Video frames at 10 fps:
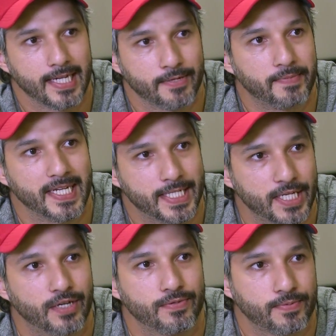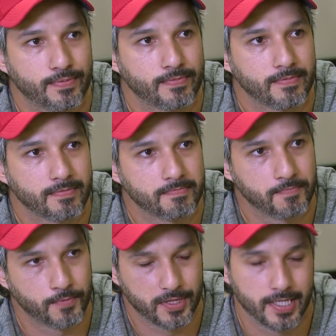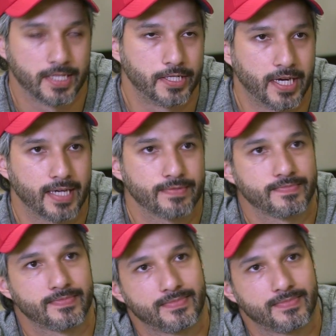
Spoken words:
killing myself within the job.